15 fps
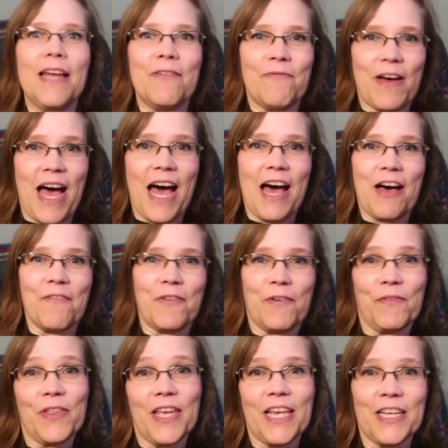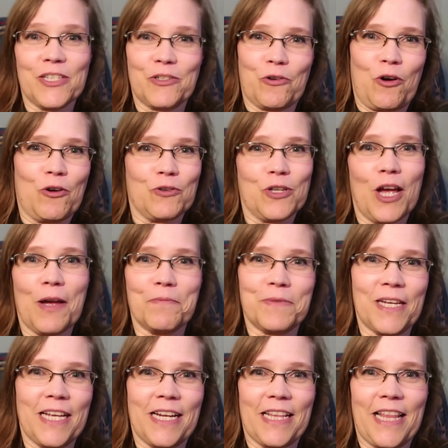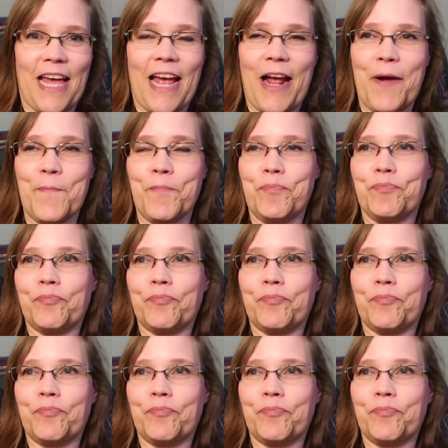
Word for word: five of this or our top 10 of that